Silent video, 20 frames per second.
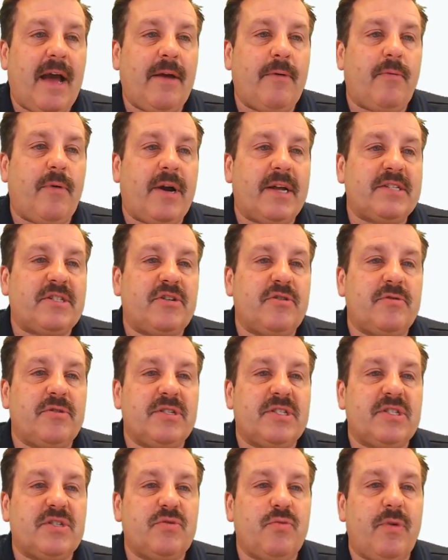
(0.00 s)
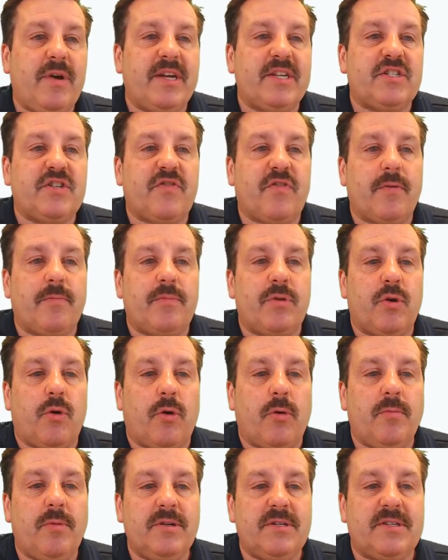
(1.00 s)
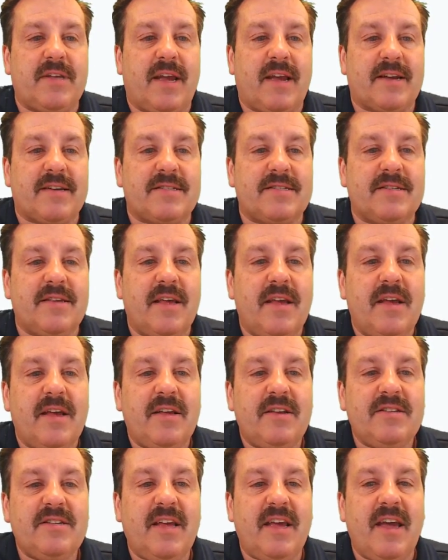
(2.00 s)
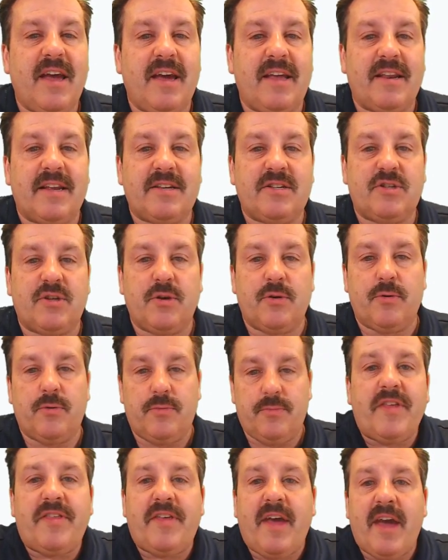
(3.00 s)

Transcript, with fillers: I want you to switch from normal text to heading 2.